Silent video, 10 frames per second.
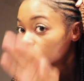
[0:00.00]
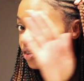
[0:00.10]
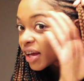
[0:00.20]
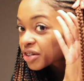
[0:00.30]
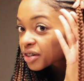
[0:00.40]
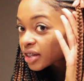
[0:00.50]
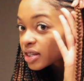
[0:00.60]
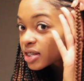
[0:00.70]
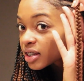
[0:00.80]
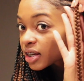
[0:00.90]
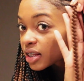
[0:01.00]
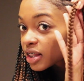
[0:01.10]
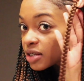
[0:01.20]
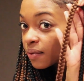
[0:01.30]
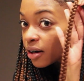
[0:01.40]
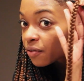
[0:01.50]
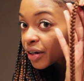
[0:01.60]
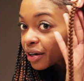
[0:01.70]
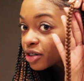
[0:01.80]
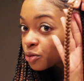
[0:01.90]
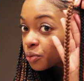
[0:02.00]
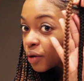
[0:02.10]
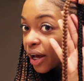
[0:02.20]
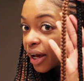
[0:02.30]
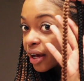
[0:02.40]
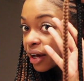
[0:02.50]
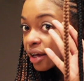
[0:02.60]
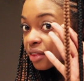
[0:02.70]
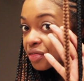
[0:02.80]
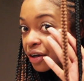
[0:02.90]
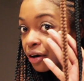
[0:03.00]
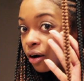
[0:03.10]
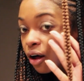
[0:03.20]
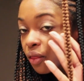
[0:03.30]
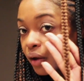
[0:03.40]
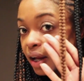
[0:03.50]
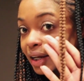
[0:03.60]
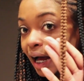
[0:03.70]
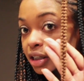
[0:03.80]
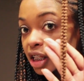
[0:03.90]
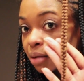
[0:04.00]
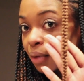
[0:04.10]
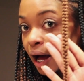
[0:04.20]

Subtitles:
So as you can see, this one over here is way thicker all the way down to the